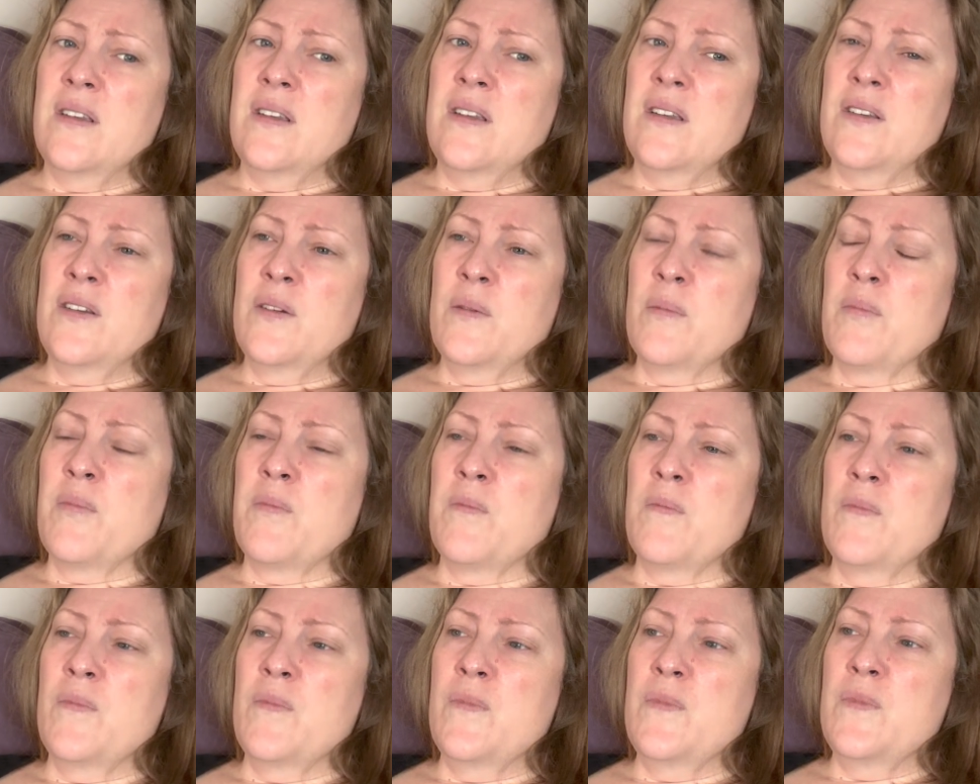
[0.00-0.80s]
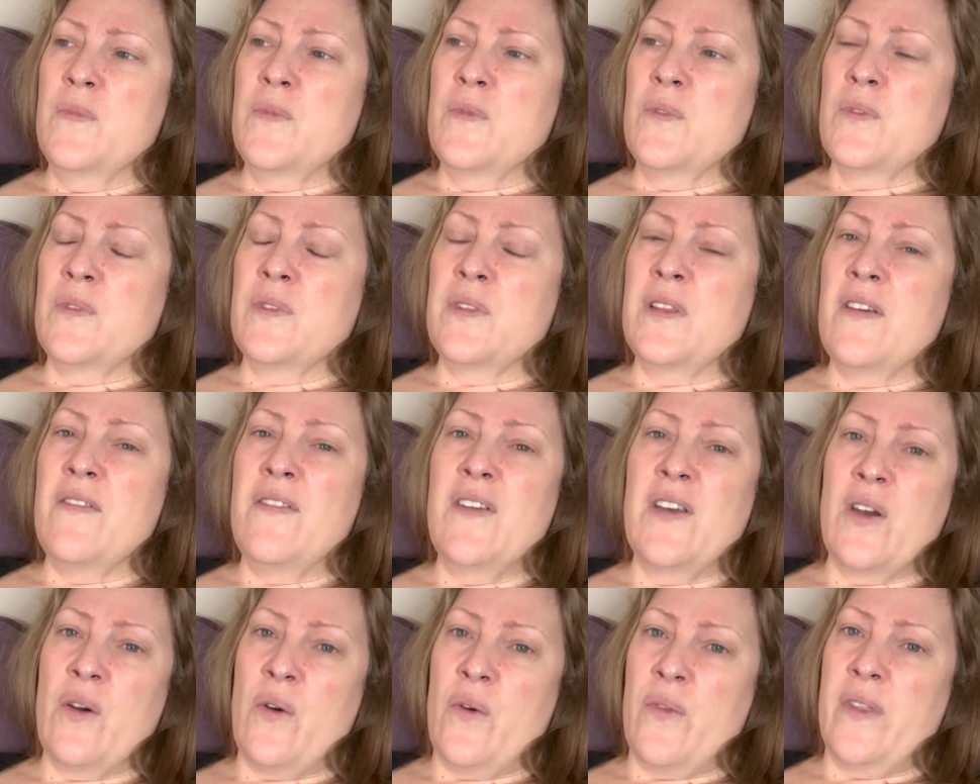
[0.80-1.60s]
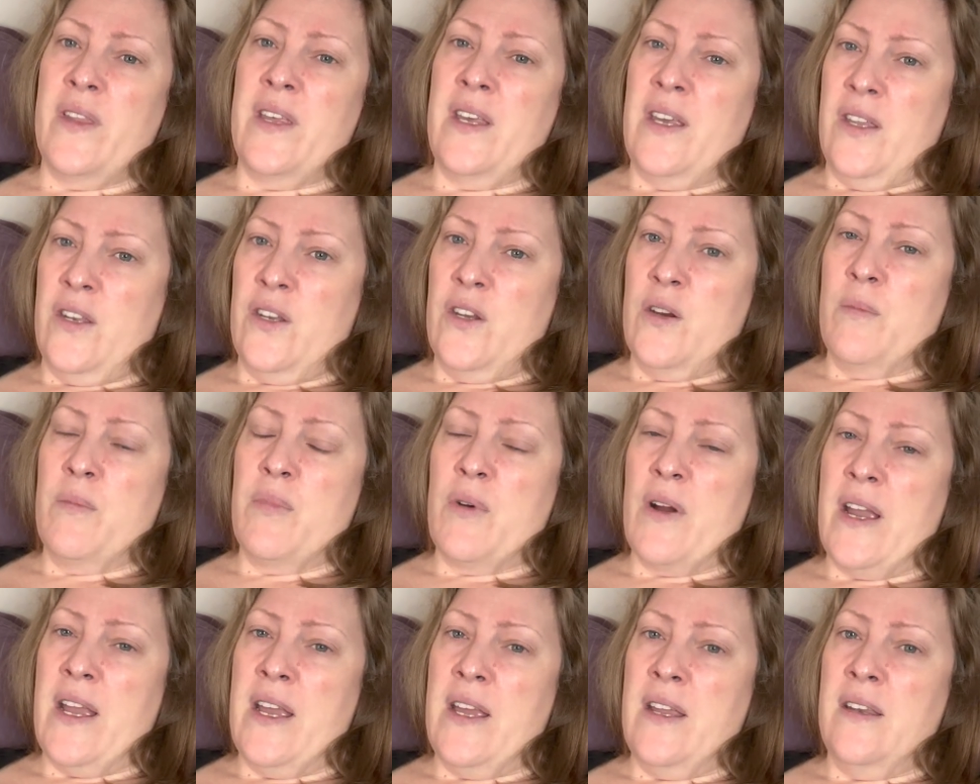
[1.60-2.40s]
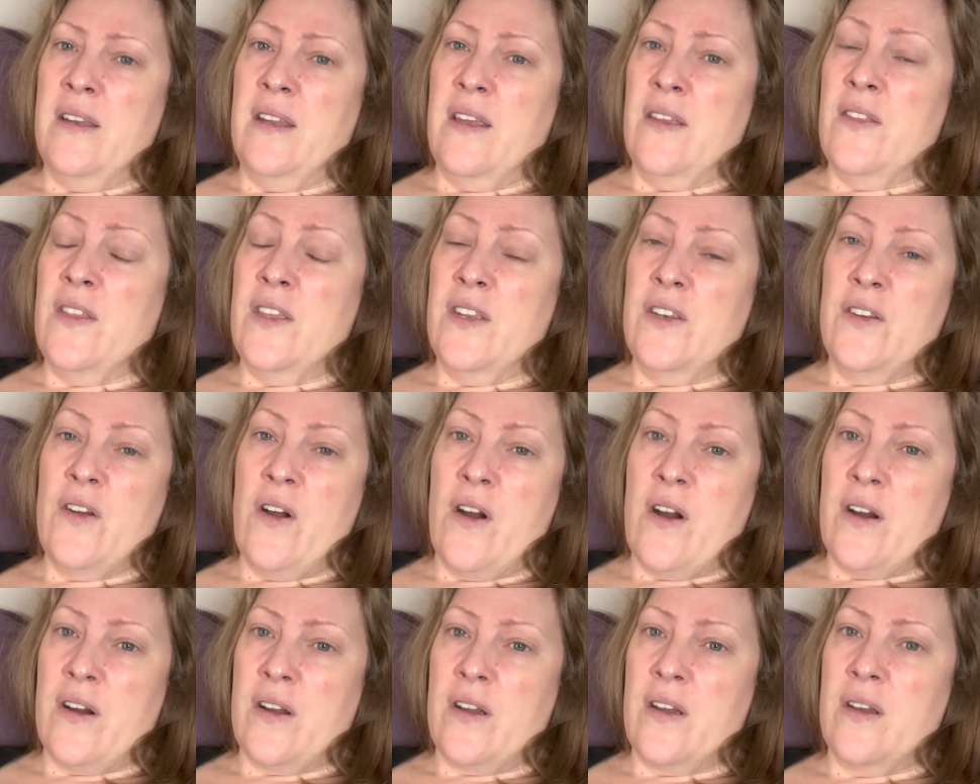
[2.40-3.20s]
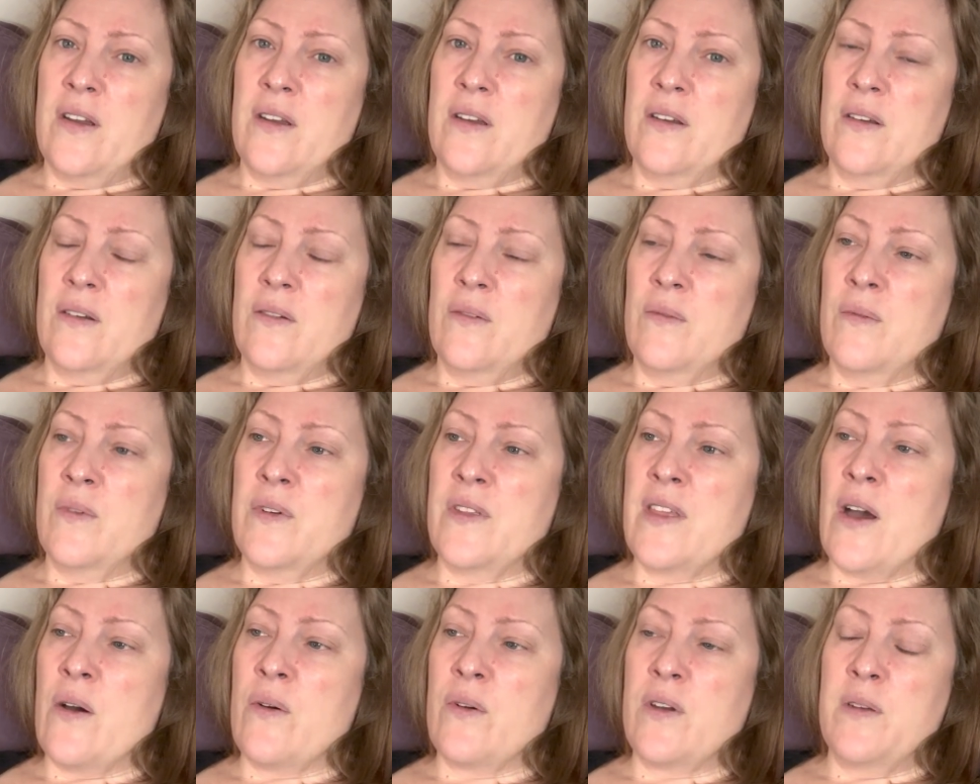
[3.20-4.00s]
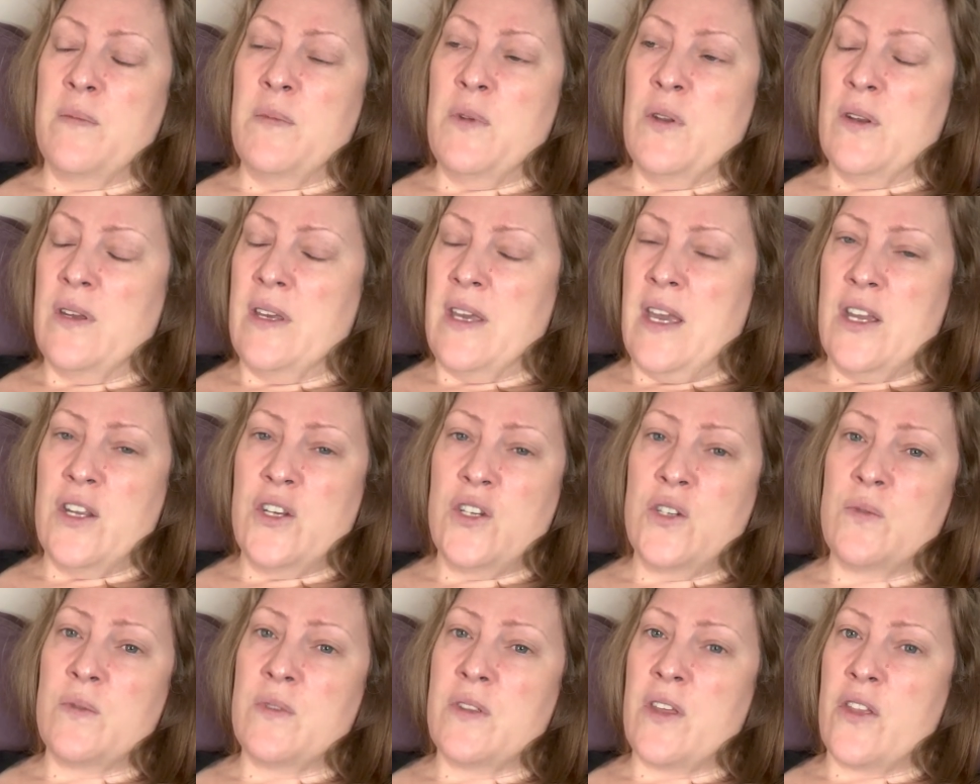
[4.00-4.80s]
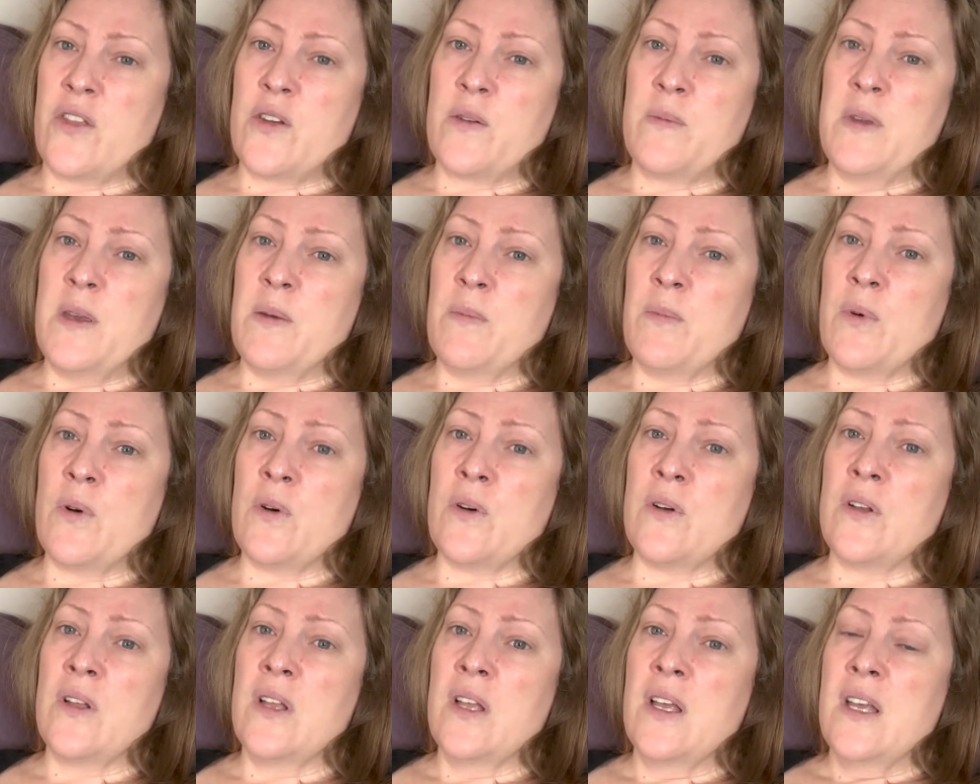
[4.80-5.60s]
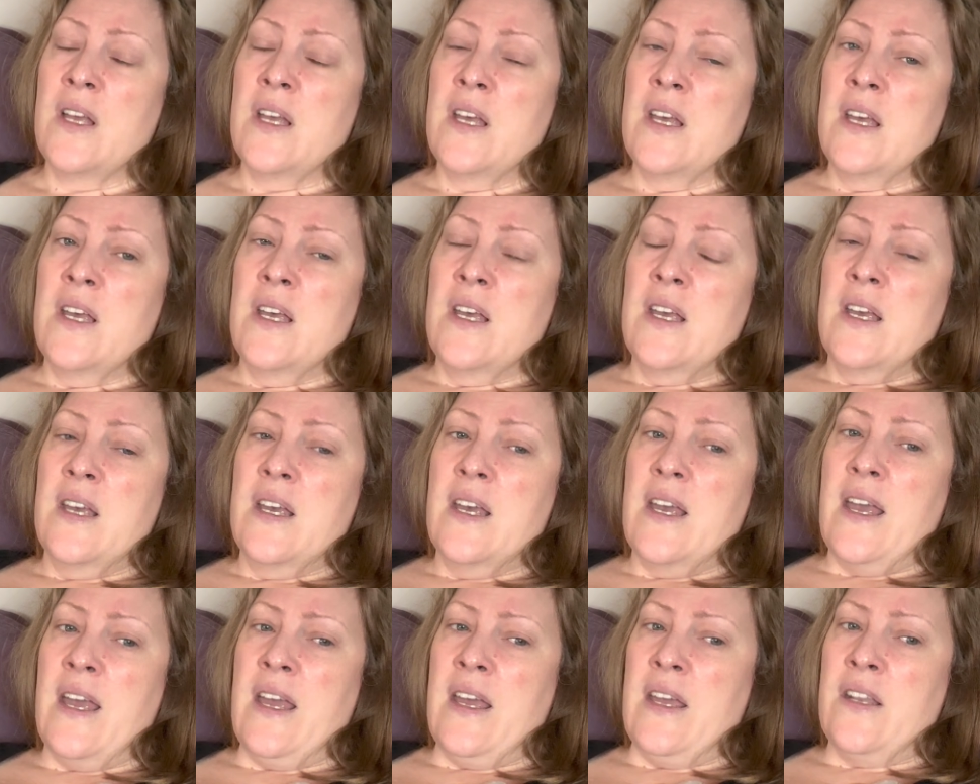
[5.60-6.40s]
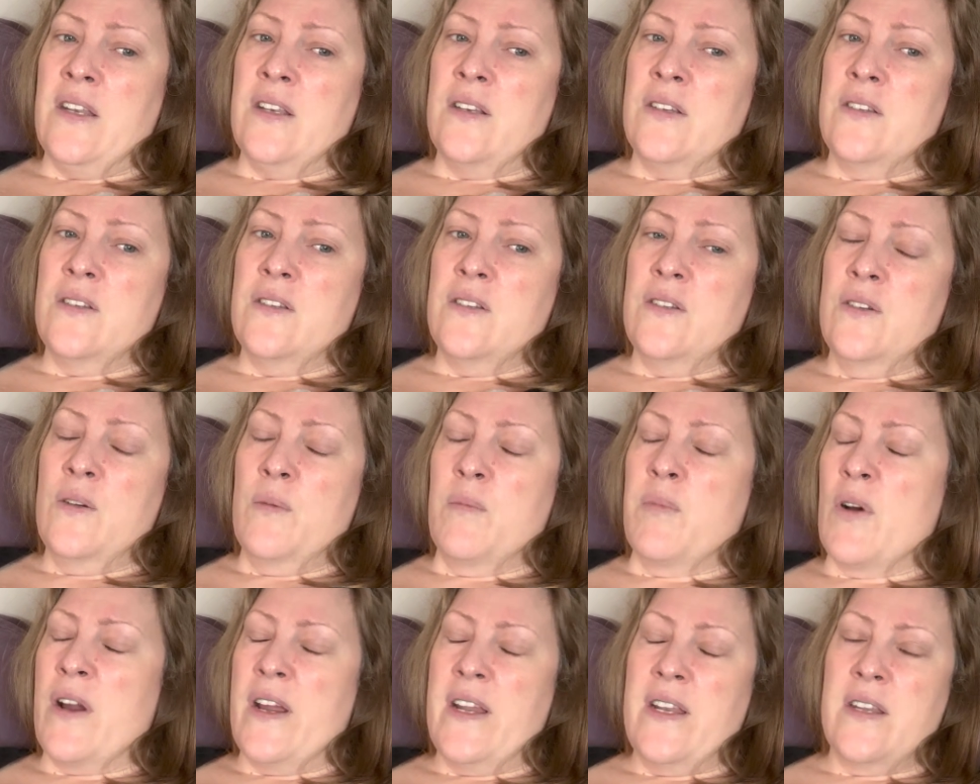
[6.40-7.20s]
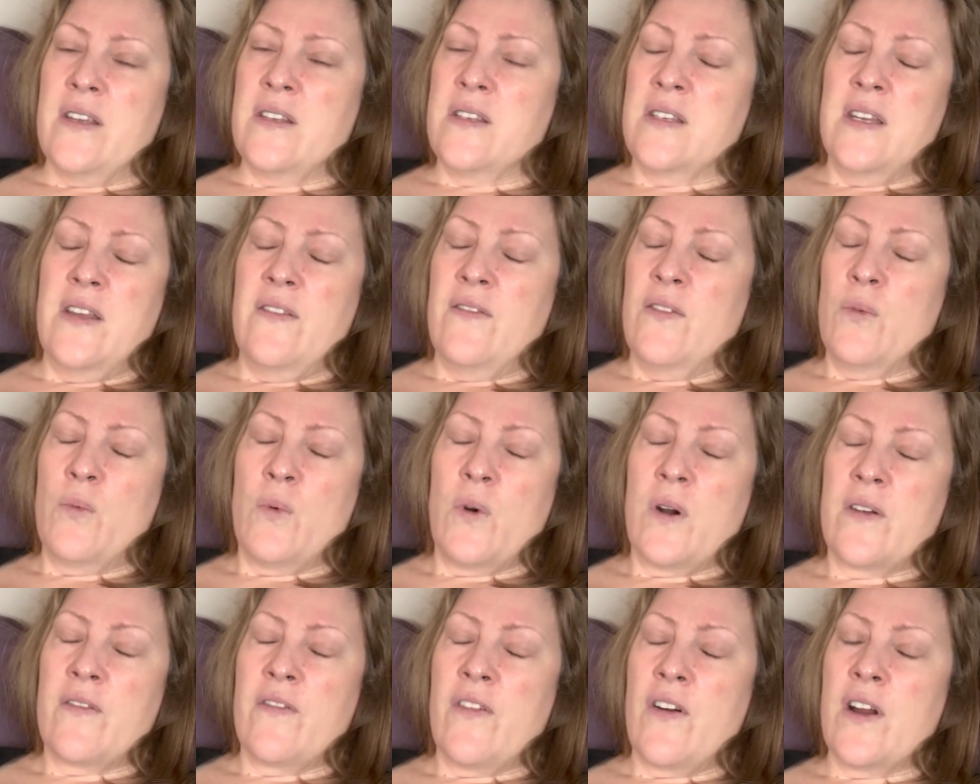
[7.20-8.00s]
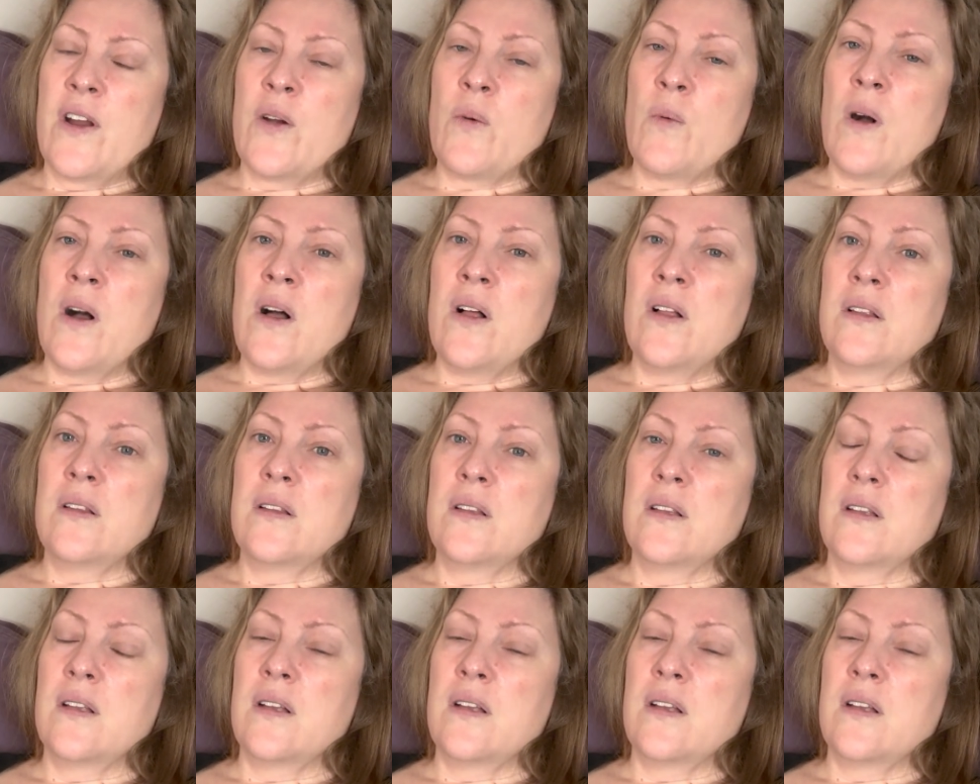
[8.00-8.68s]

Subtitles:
You're living only in your brain, in the dark, without communication with other people, and your brain doesn't even work very well.